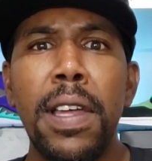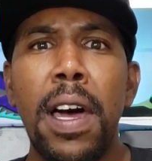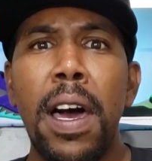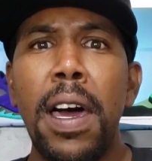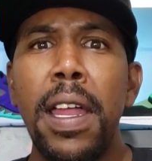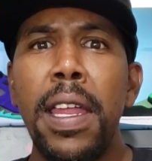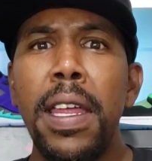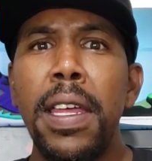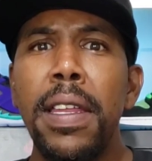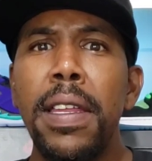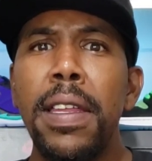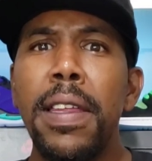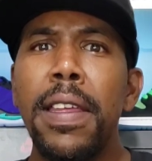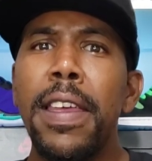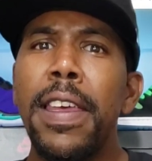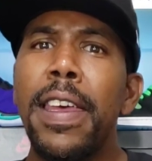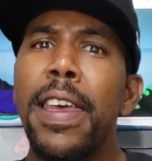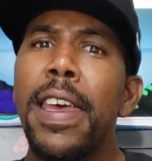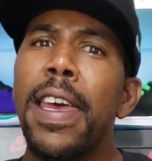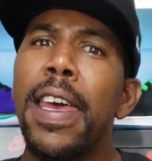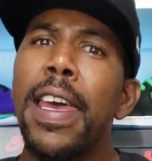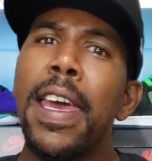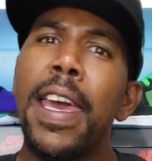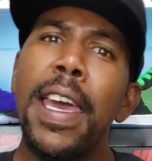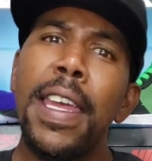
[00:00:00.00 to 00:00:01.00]
started,
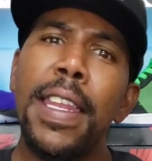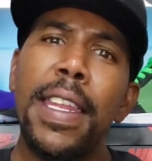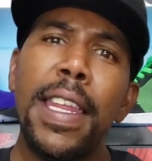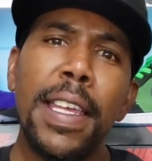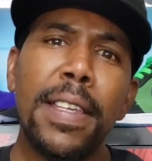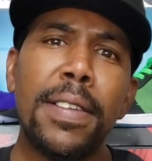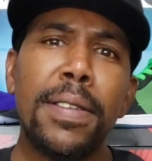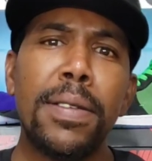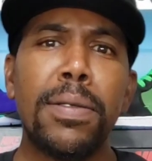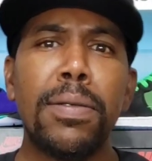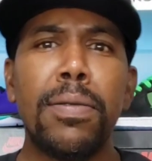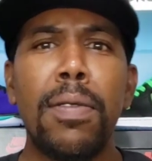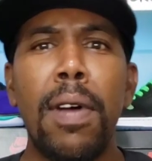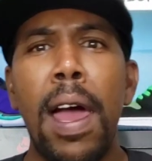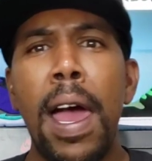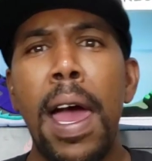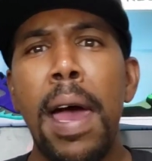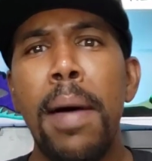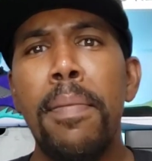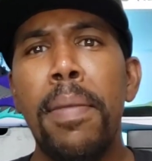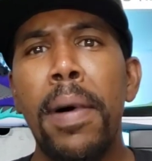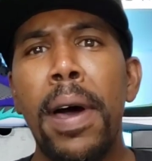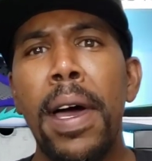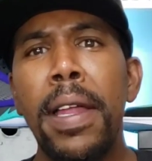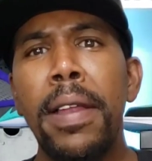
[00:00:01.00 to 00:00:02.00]
hit that
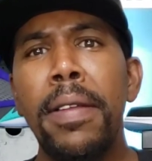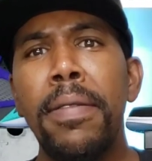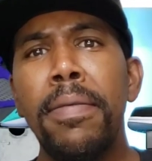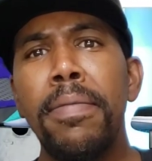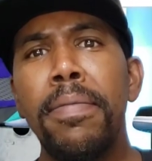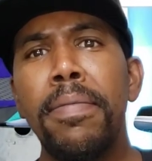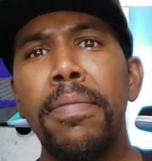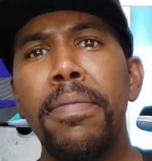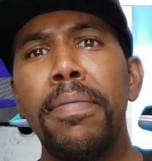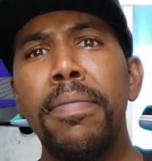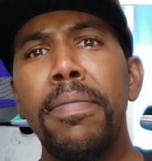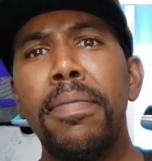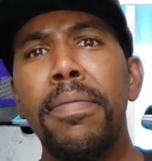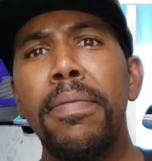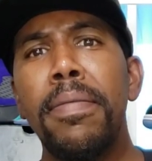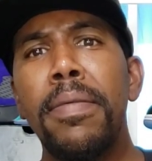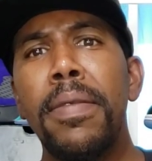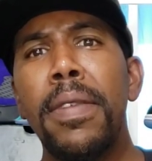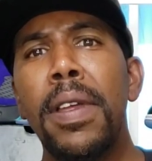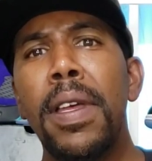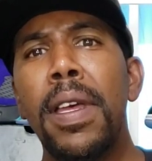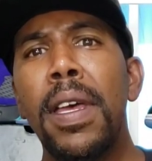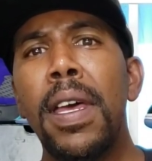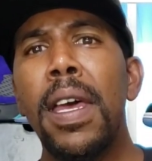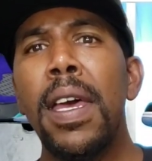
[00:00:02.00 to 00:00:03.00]
subscribe button,
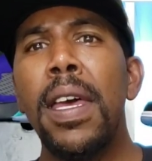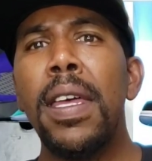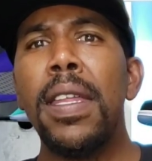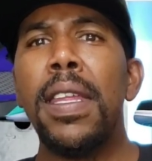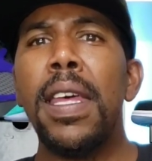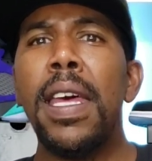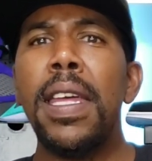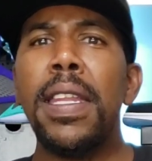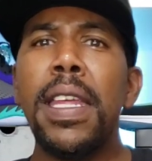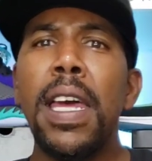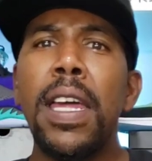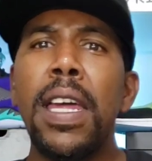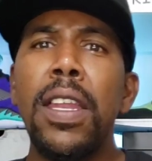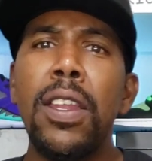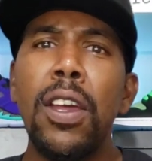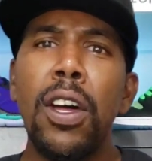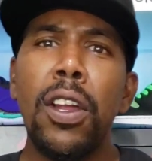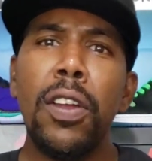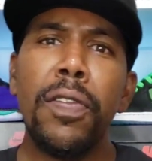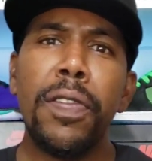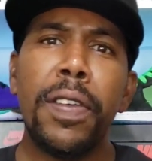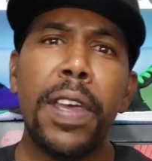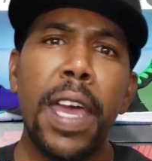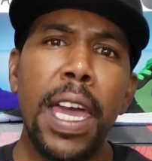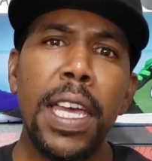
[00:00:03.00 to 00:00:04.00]
hit that
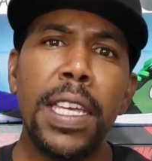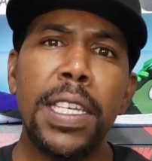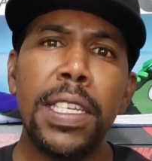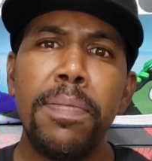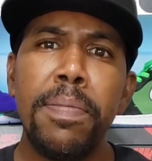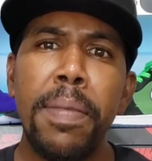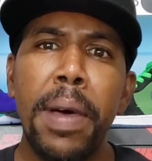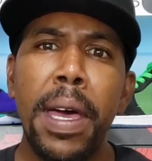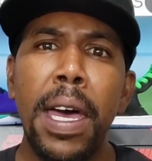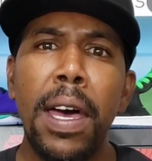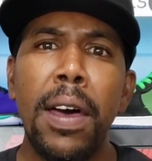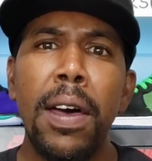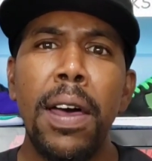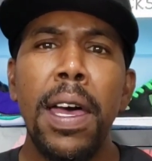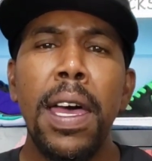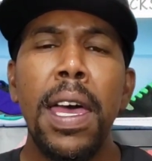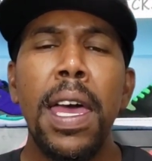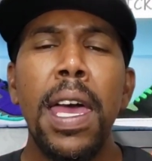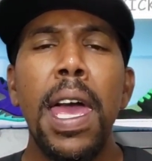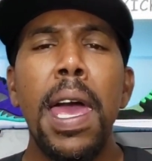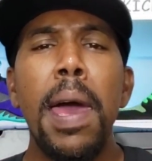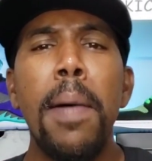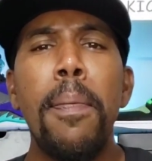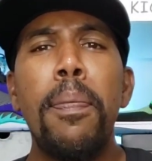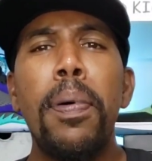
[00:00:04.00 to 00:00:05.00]
notification bell,
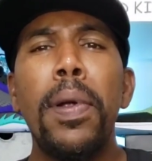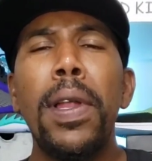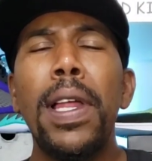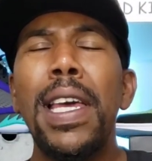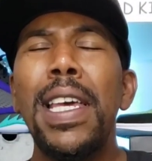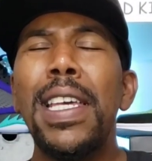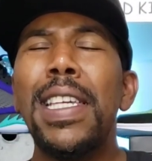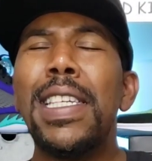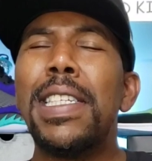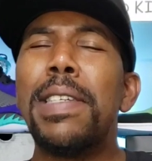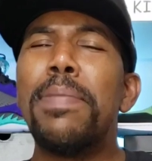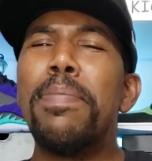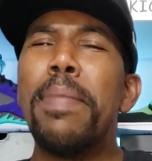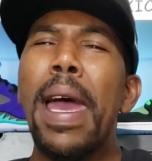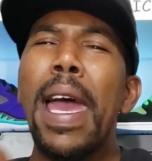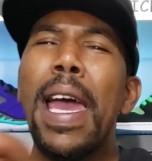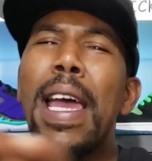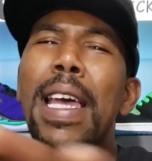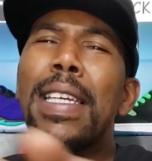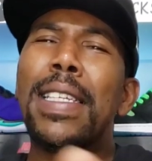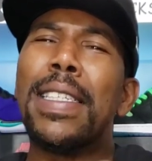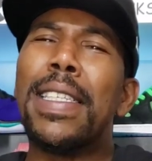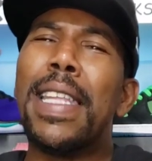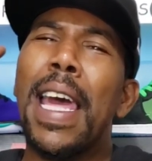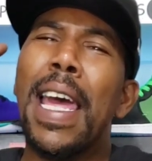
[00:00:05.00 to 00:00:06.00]
and please
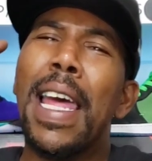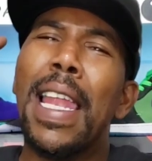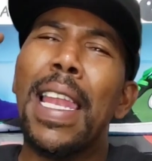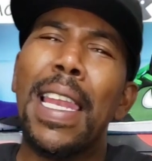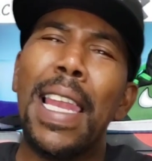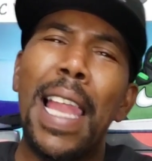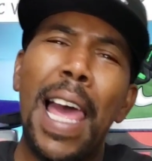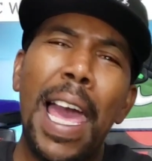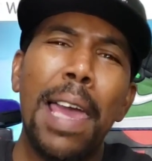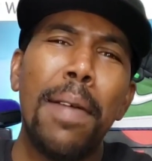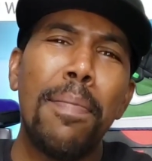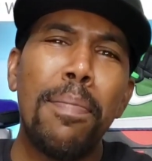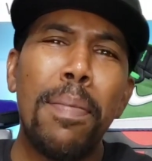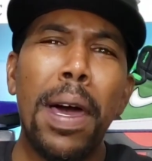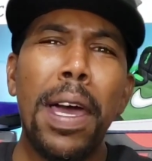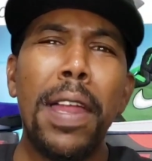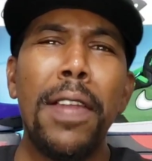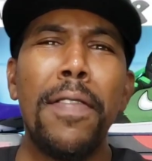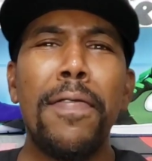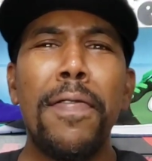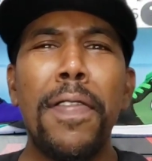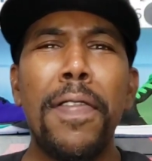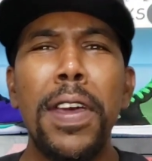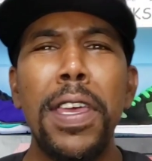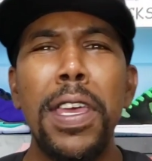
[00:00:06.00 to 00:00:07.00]
smash that like
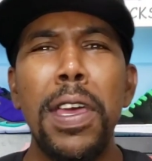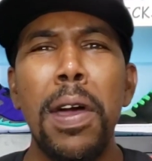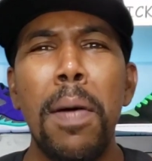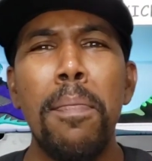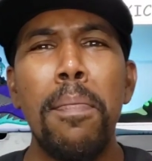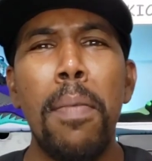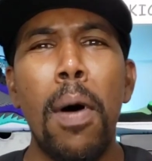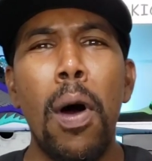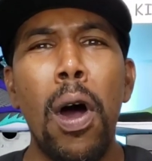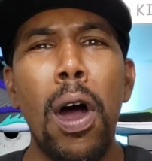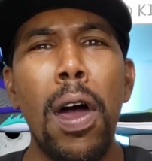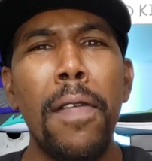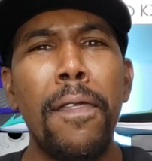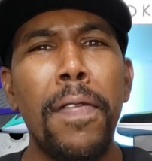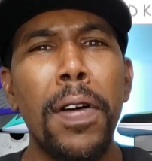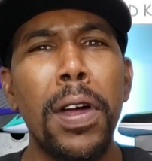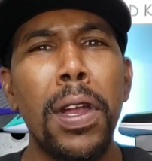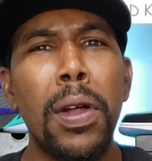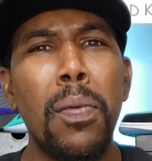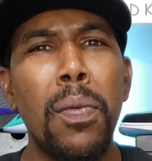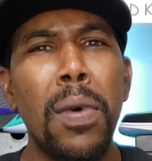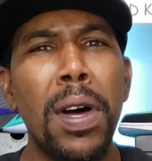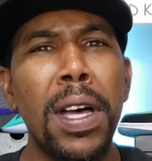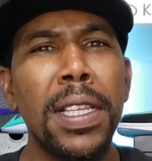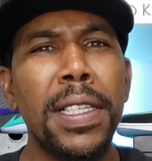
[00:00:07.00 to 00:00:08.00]
button for your boy for
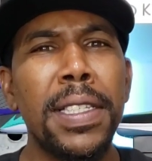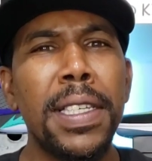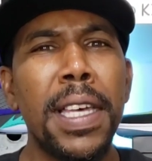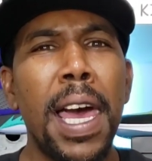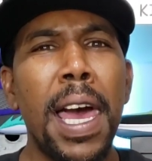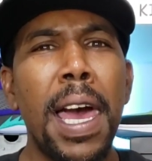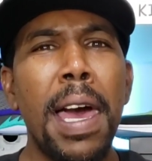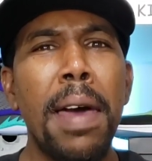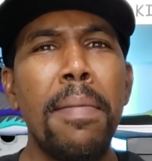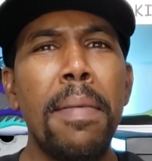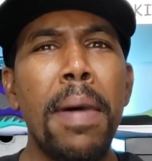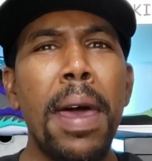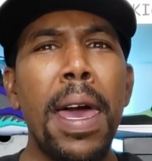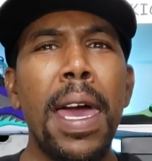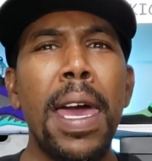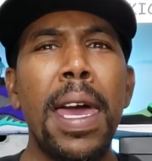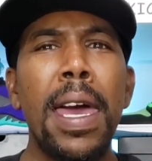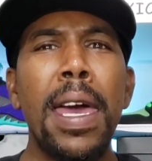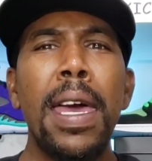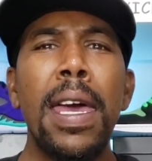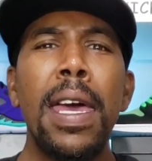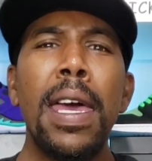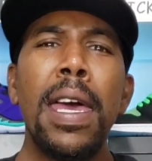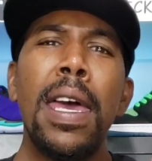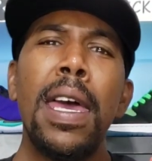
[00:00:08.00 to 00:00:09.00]
the one time,
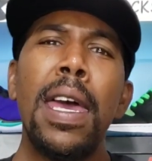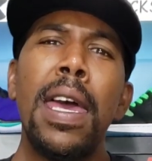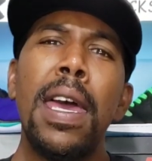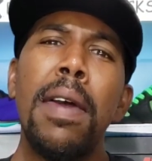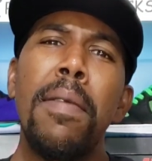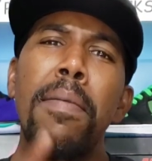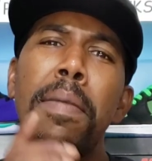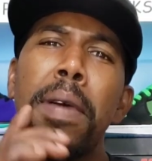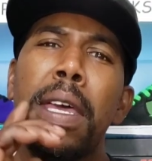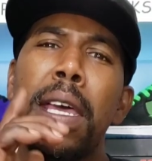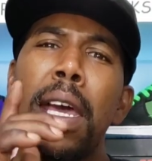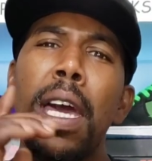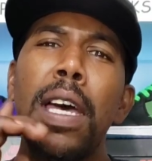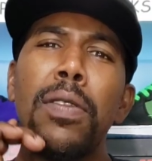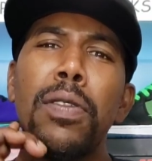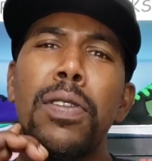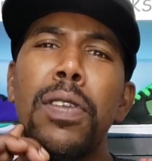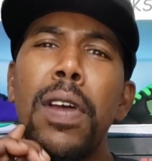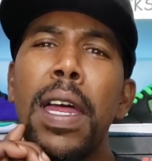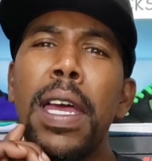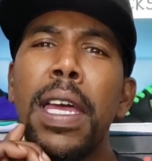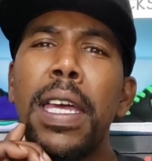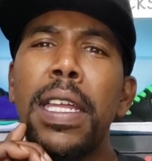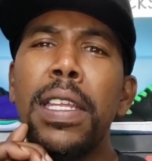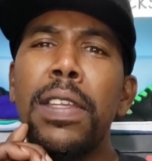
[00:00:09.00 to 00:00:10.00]
man, because we're
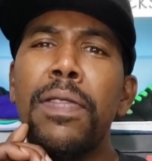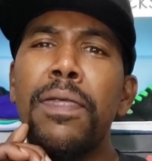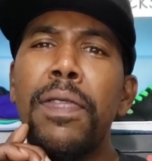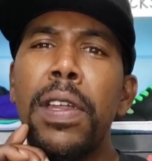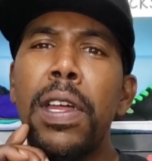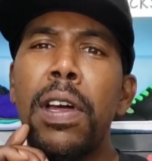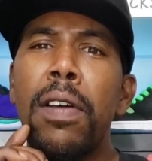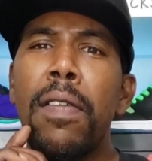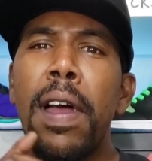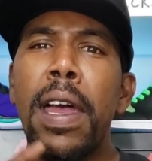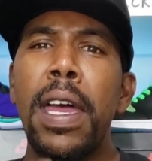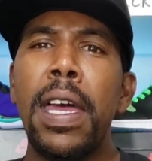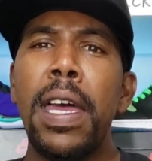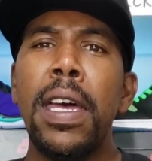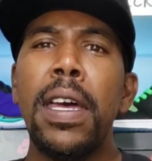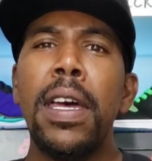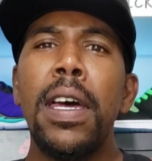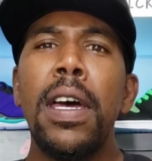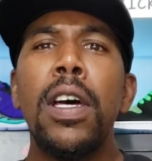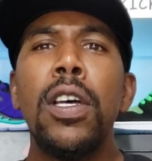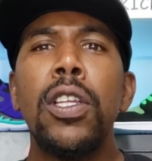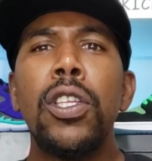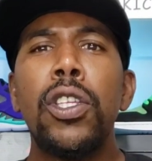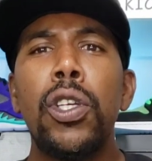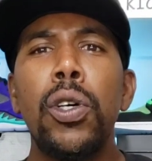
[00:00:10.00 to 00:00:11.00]
trying to get this video right
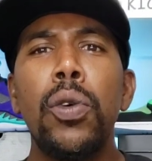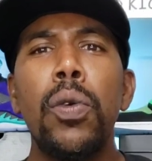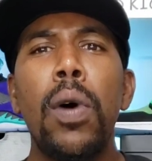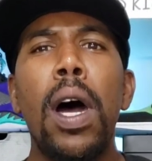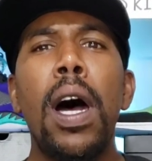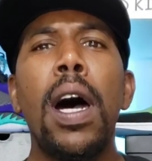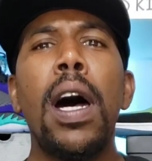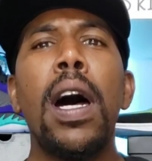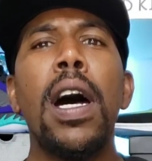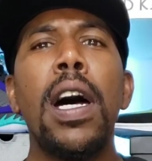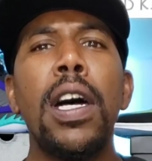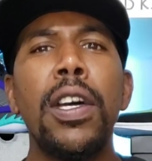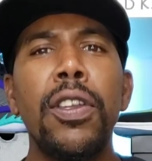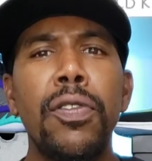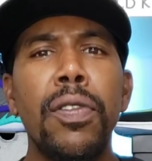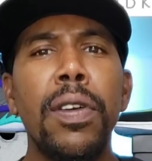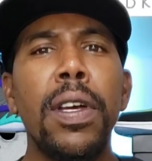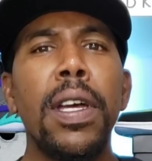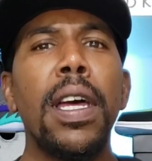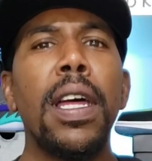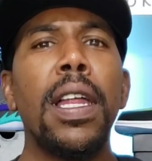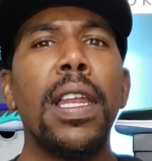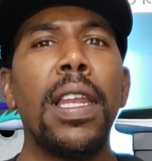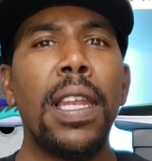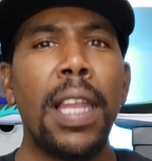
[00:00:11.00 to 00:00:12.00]
here to
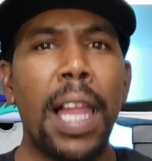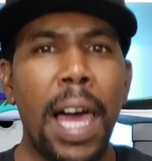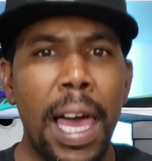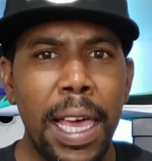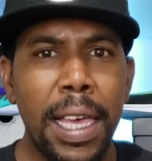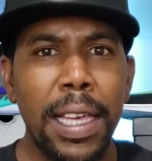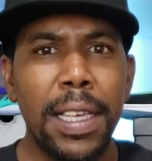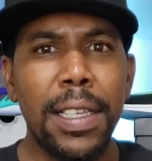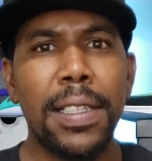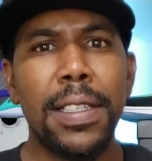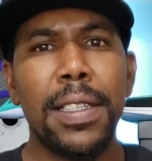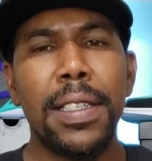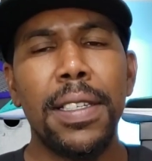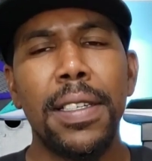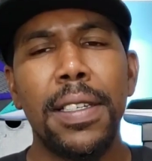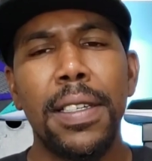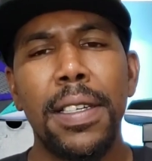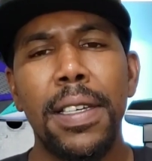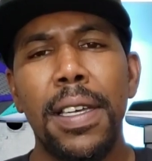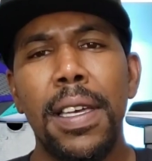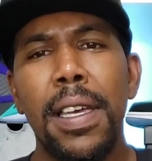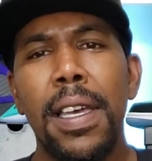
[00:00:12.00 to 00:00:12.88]
100 likes.